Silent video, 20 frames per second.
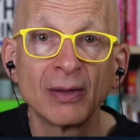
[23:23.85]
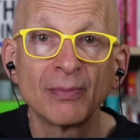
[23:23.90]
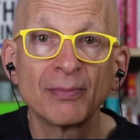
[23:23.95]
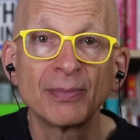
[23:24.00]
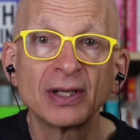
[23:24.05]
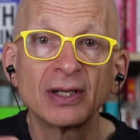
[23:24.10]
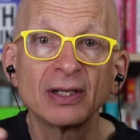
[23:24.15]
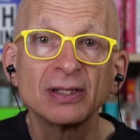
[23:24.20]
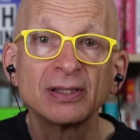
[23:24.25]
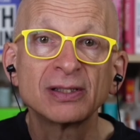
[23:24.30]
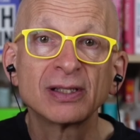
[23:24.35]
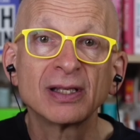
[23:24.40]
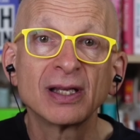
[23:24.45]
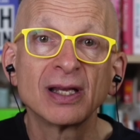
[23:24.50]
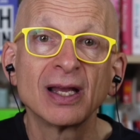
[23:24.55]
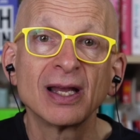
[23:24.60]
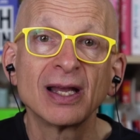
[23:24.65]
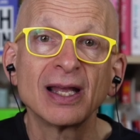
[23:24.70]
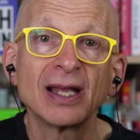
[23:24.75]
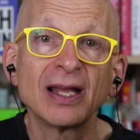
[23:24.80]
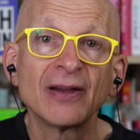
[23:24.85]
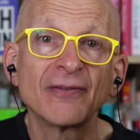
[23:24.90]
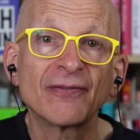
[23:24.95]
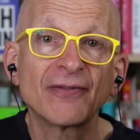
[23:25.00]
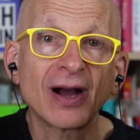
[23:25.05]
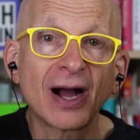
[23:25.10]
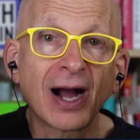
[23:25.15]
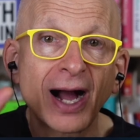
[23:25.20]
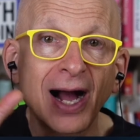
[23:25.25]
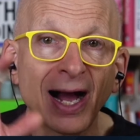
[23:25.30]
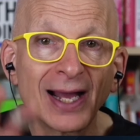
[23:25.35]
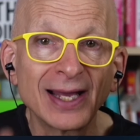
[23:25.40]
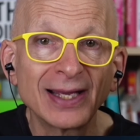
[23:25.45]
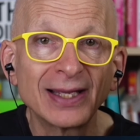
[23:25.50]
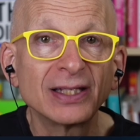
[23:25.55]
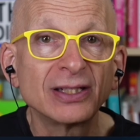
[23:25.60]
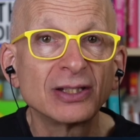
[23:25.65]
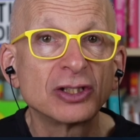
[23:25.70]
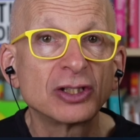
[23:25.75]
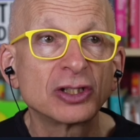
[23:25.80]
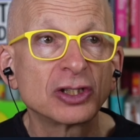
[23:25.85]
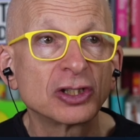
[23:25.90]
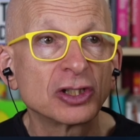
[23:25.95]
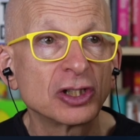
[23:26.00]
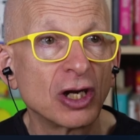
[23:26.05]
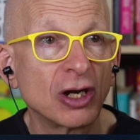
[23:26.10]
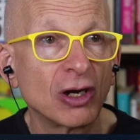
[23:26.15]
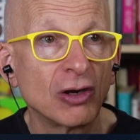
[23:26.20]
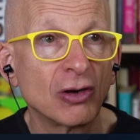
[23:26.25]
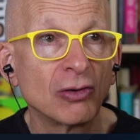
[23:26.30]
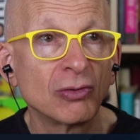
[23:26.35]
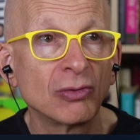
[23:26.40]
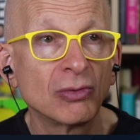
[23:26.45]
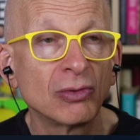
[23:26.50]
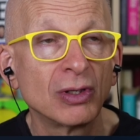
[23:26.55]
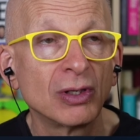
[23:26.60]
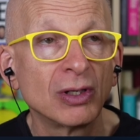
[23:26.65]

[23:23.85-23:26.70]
Because if I can show